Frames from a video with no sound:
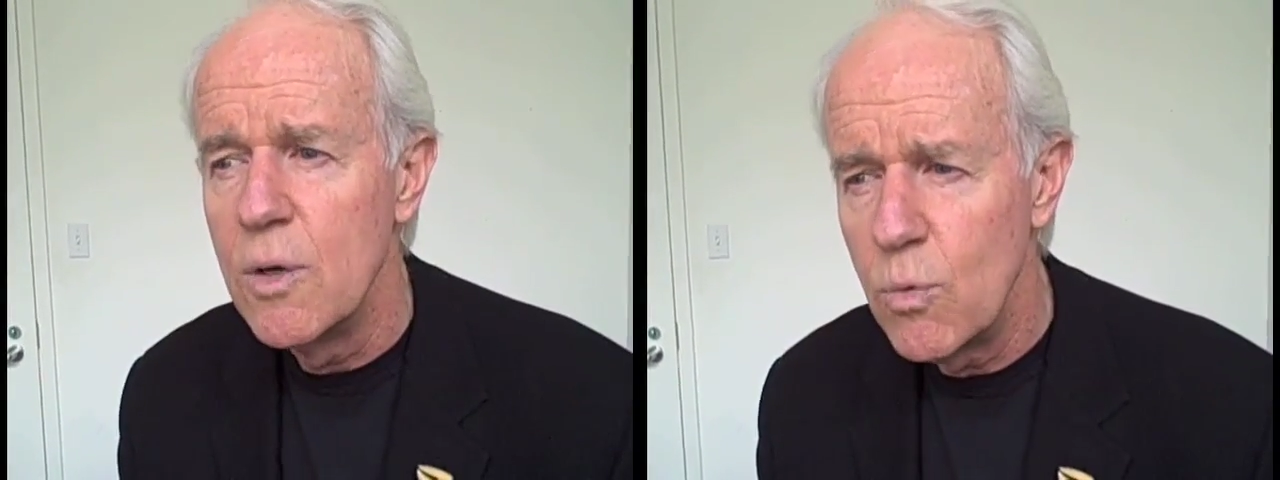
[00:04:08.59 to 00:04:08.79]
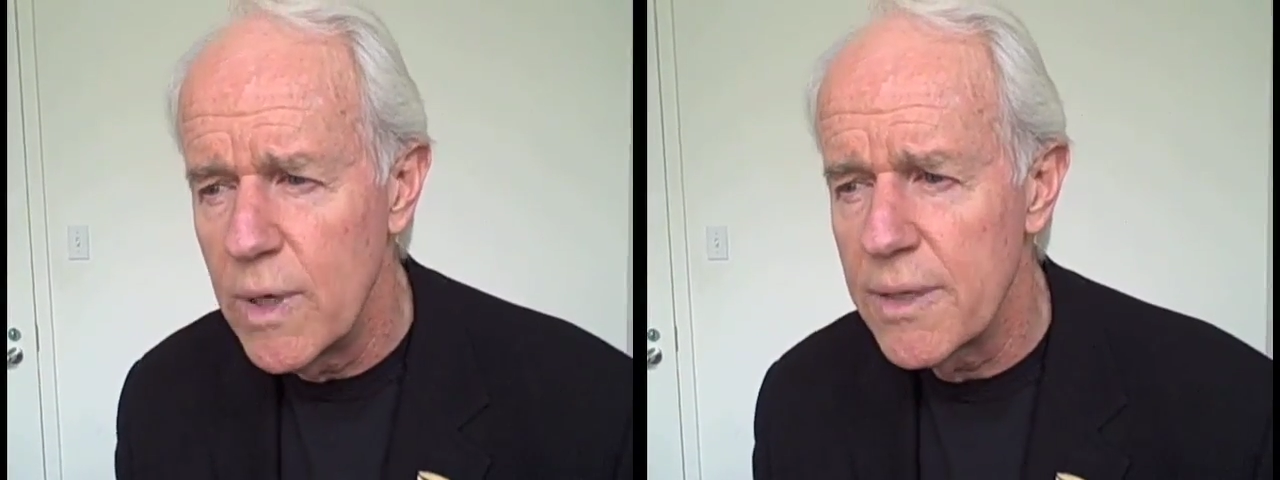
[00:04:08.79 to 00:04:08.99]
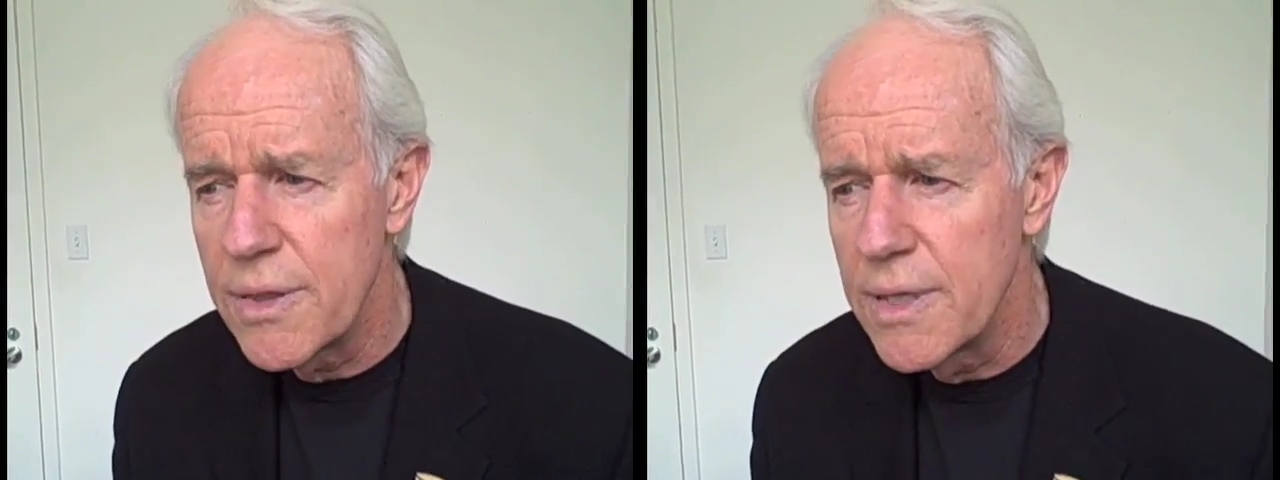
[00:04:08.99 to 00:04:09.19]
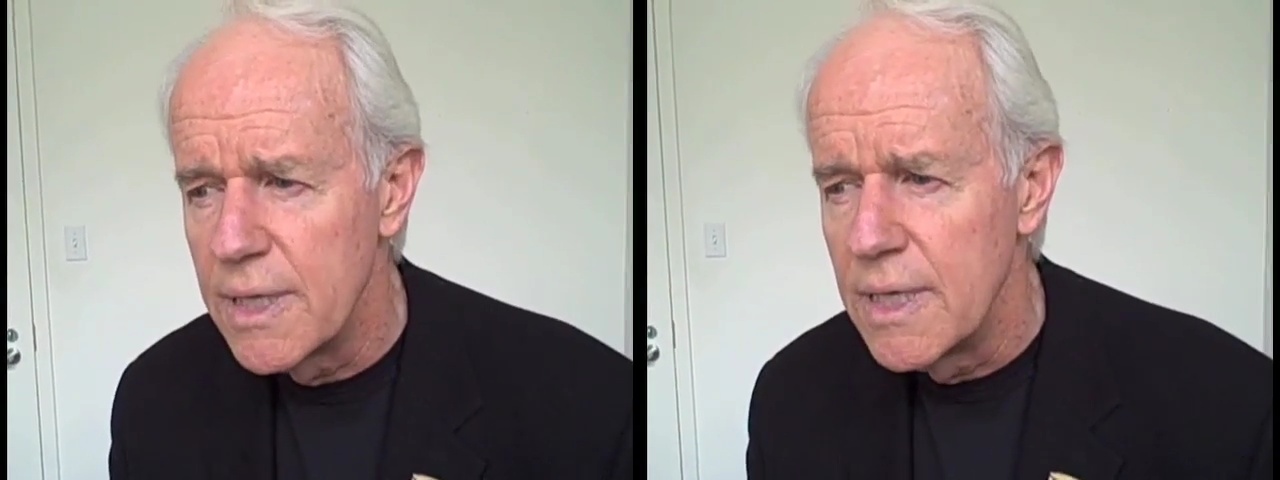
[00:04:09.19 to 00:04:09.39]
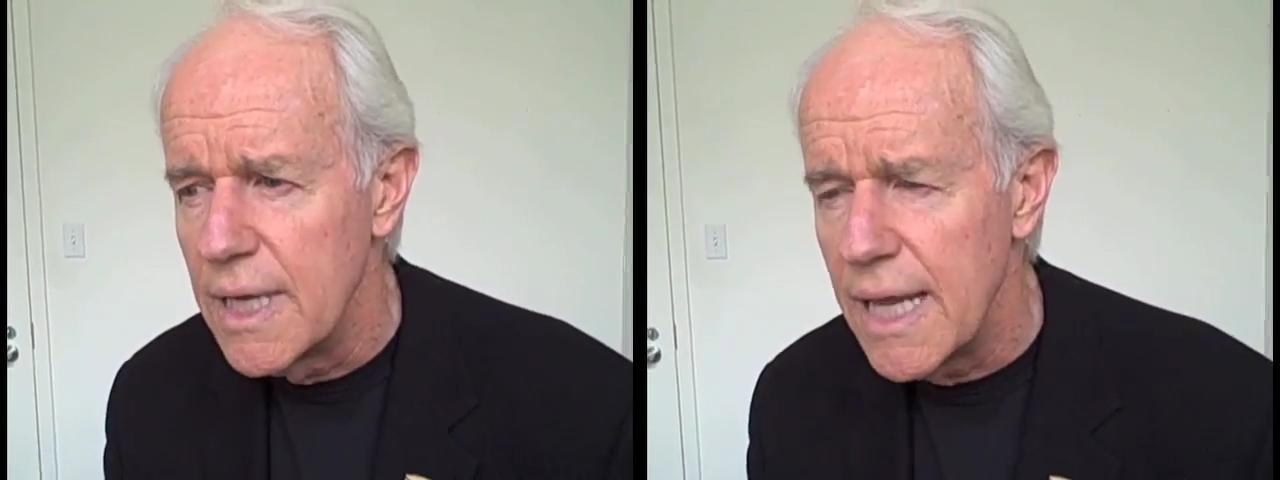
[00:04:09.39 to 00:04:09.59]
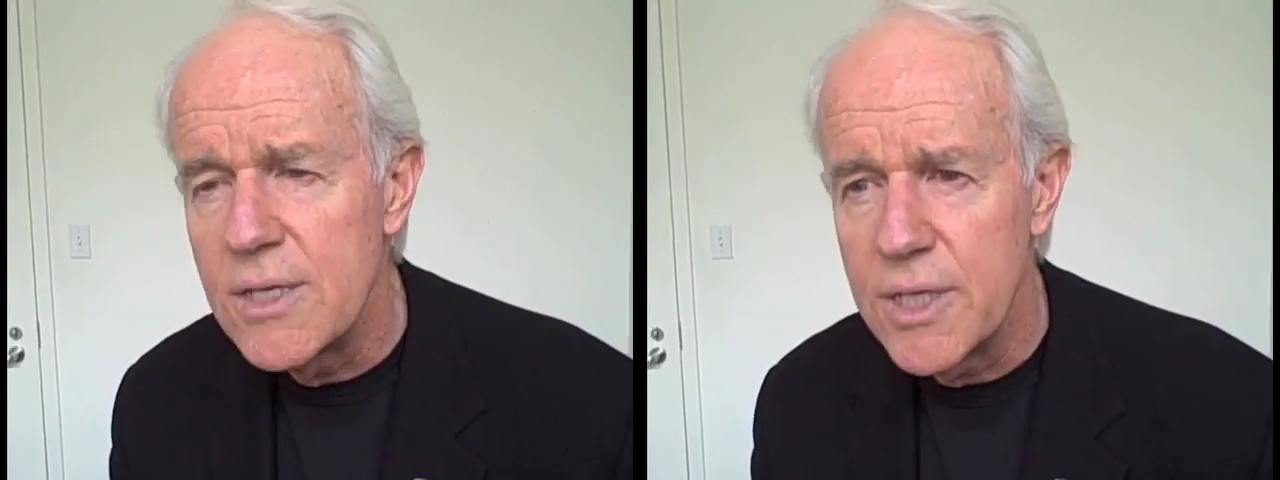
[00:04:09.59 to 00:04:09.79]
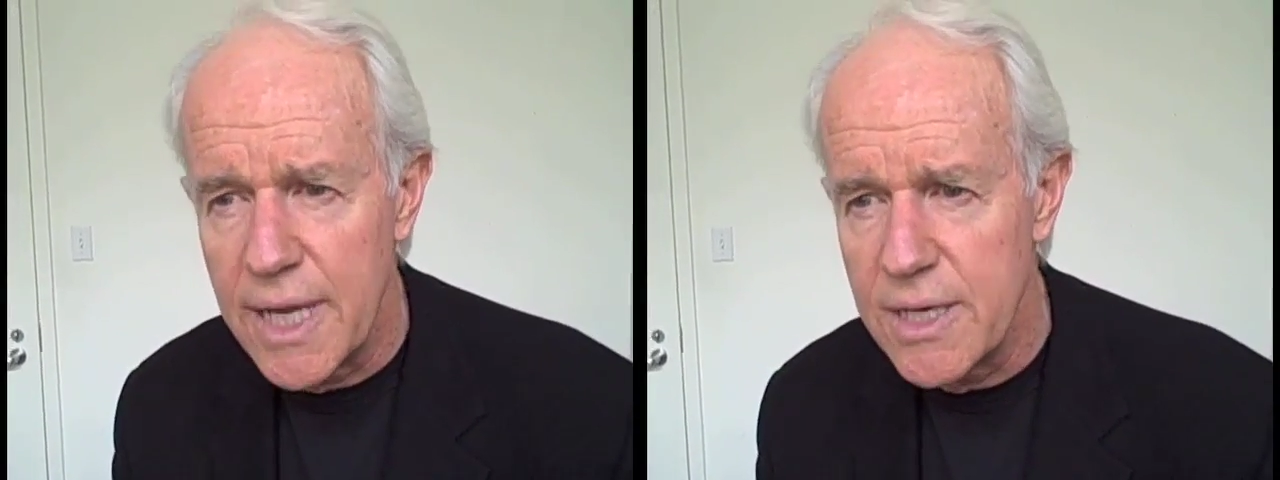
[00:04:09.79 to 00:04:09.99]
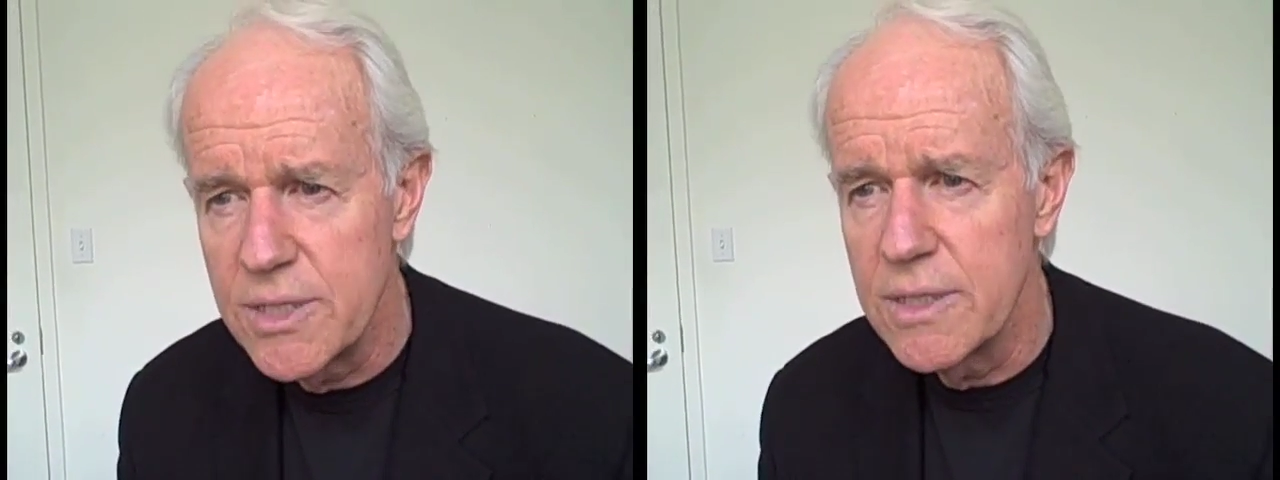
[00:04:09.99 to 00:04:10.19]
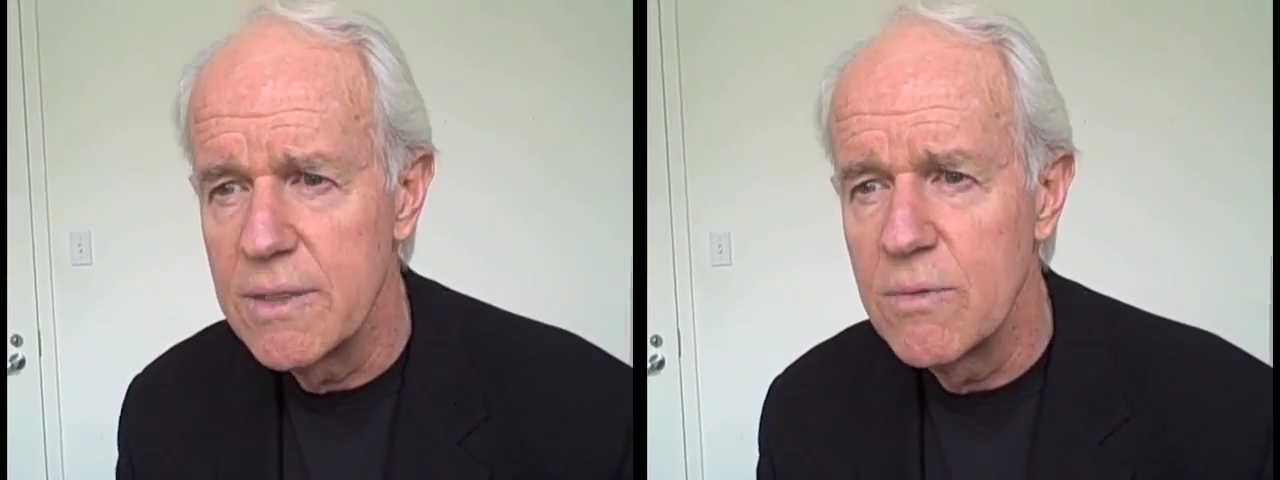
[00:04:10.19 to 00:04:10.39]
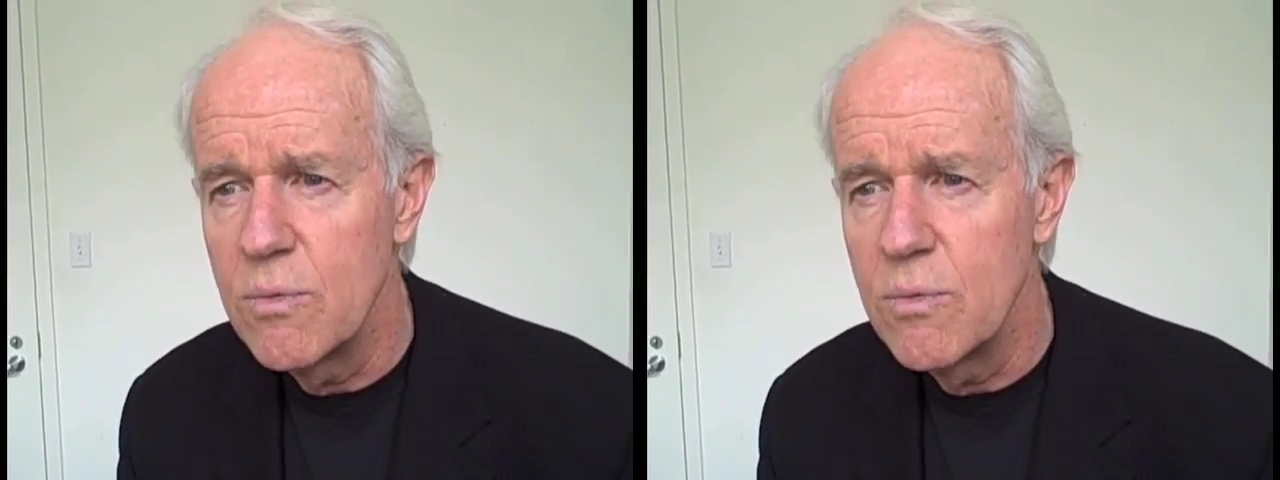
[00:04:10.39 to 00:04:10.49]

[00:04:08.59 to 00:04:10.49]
with education,